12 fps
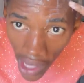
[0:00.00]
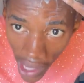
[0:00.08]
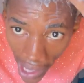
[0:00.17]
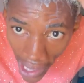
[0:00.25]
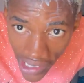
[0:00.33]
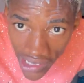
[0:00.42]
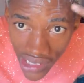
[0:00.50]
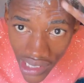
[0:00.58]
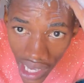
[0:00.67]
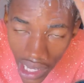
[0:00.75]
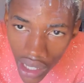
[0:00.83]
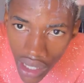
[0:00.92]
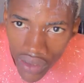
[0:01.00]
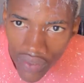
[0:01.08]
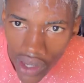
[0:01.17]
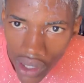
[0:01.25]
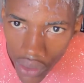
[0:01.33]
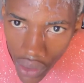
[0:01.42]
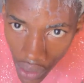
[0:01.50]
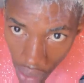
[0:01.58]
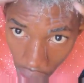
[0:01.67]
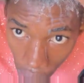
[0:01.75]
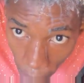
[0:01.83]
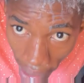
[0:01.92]
I see a lot of hair growth
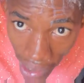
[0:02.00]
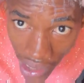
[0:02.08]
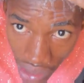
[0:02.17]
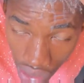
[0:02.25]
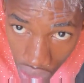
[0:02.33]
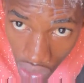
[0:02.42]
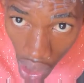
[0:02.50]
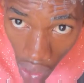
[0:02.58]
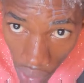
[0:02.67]
though. My hair is grown,